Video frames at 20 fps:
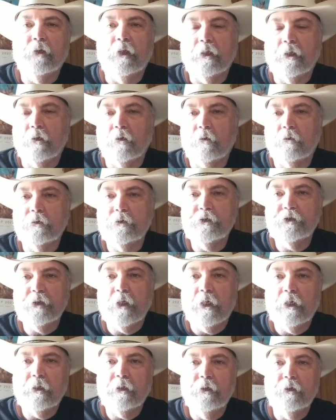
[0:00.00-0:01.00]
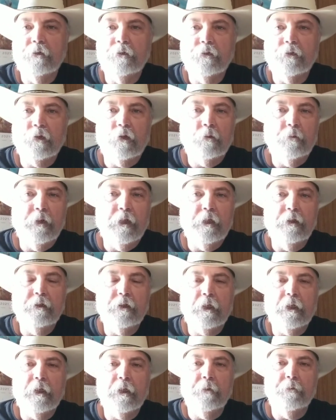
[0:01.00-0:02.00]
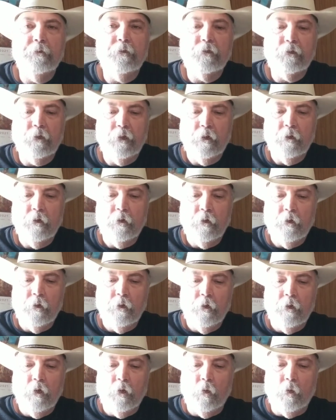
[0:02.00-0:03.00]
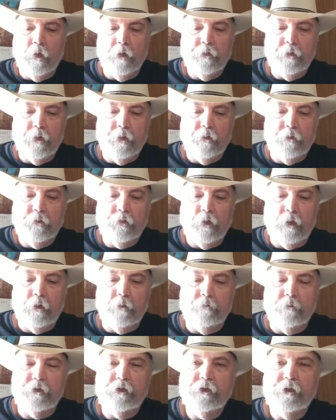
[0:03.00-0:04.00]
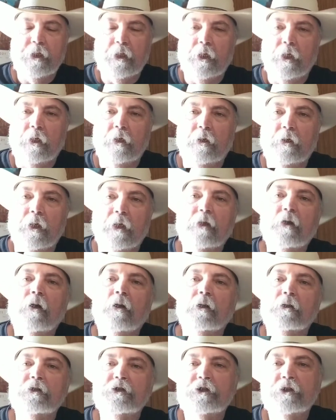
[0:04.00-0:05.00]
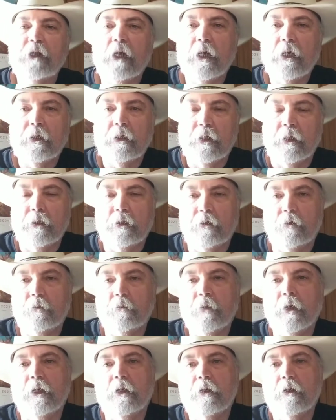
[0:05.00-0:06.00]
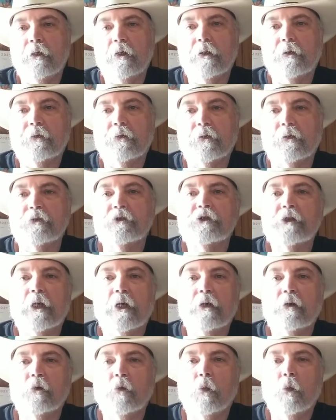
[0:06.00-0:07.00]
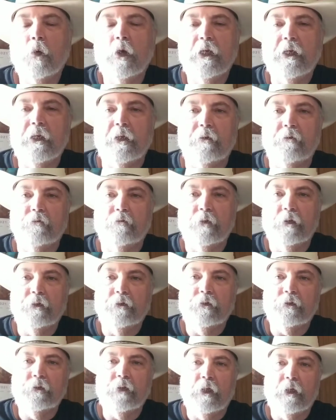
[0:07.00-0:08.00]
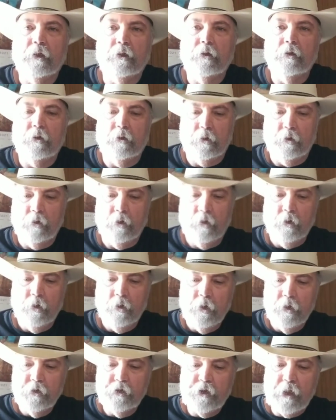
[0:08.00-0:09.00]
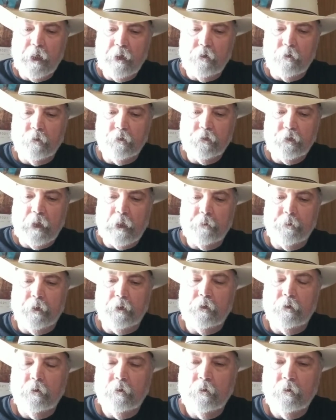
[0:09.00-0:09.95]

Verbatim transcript: They can only shock you so many times with this uh, machine. They call it shocking you, but it's a shock wave. It's not. Shadow, stop it.